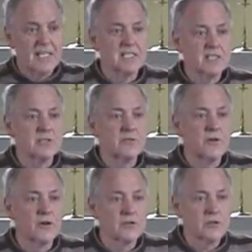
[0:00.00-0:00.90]
and less.
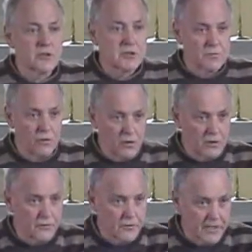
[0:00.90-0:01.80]
You've got a
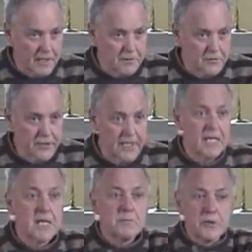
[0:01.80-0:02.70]
smaller
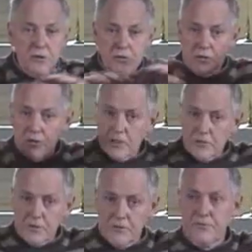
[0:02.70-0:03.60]
vocabulary, but you can
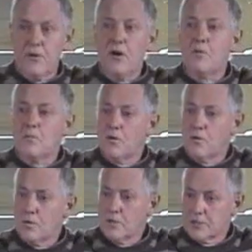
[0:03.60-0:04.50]
cover far
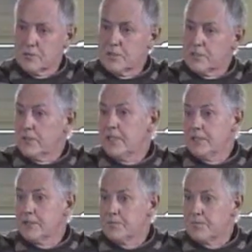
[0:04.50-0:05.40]
more words when you
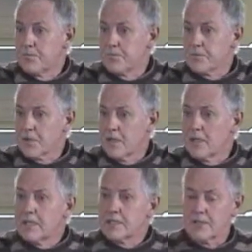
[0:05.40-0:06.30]
hear them.
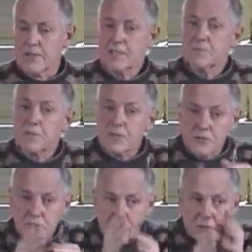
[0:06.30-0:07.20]
Now that's
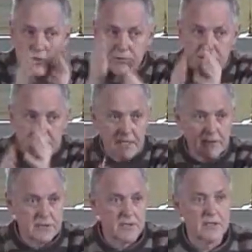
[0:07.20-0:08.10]
because you're tuning it
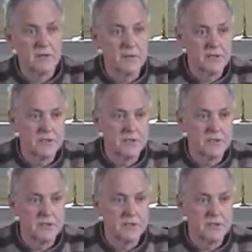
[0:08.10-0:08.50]
down into little